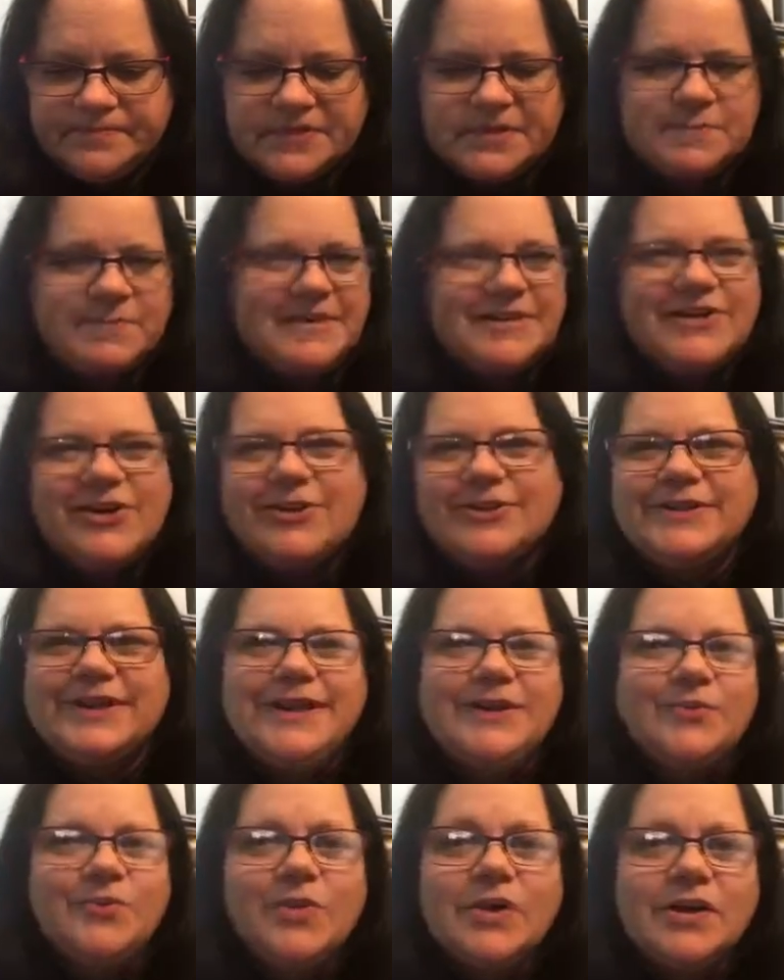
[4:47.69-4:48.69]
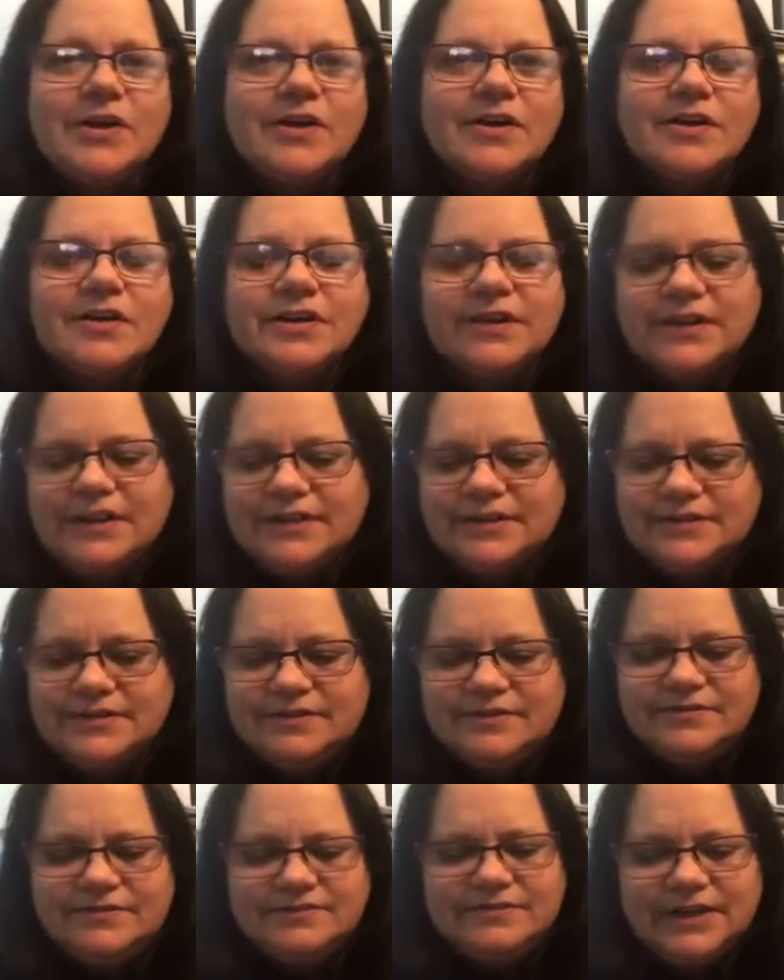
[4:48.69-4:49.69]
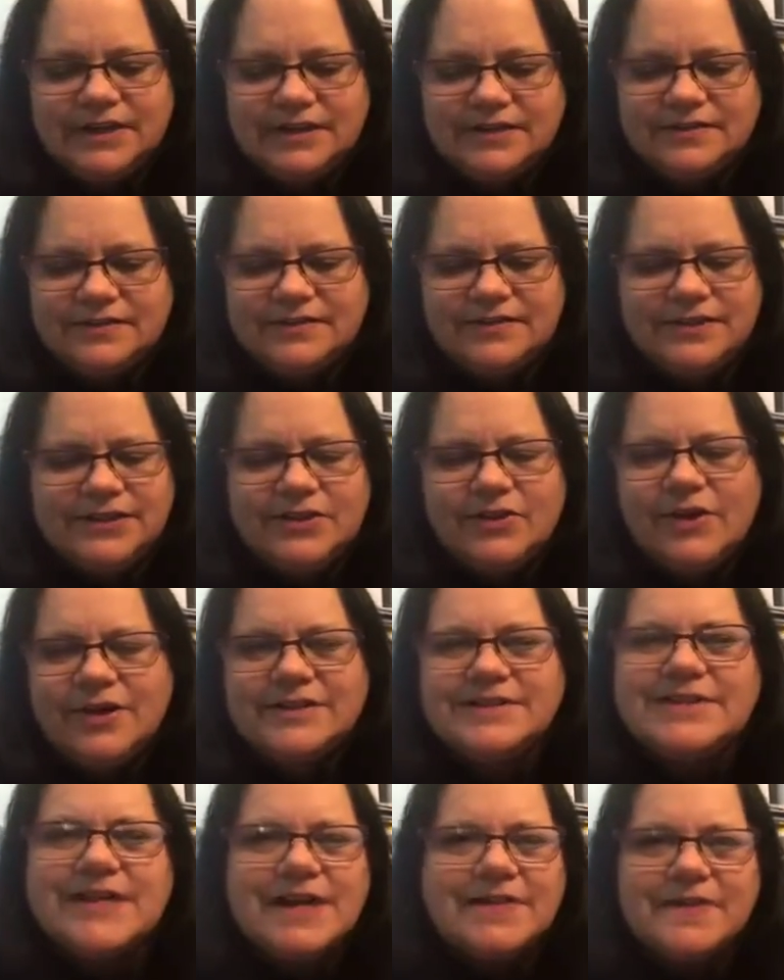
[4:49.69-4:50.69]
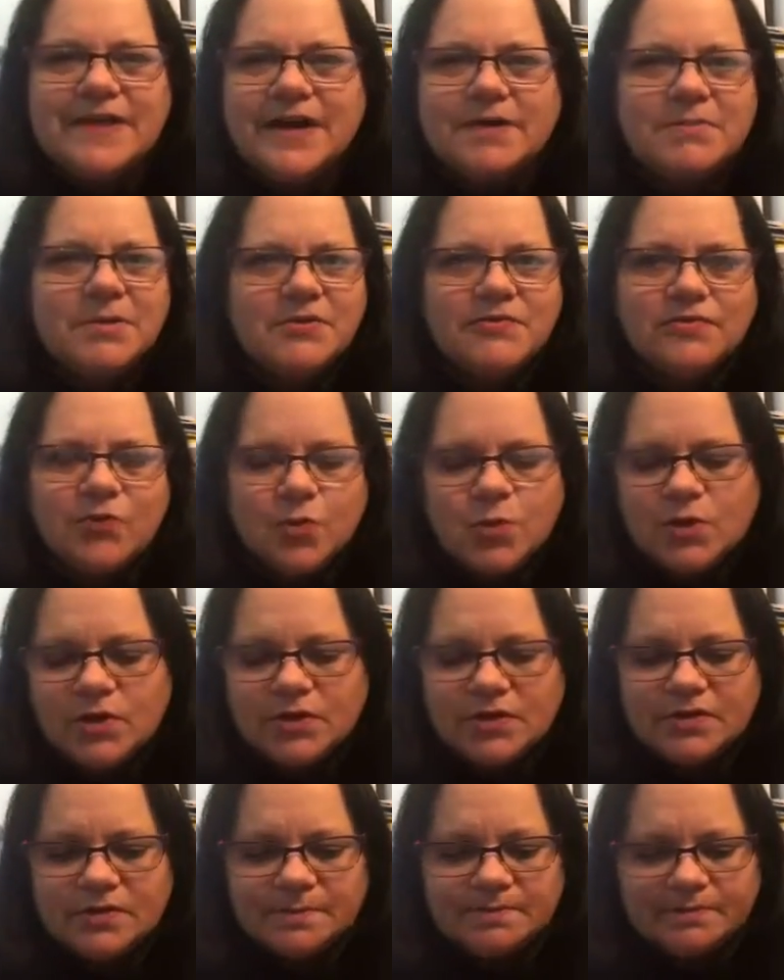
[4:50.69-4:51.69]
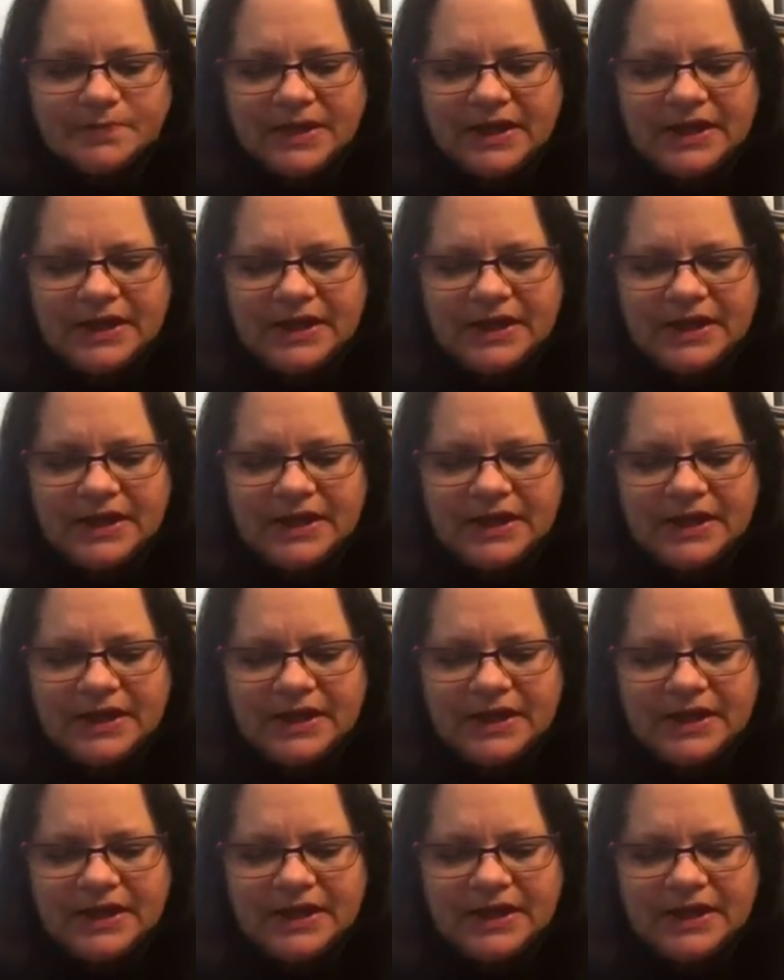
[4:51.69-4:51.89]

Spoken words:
spend all day at work, and I'd done that before.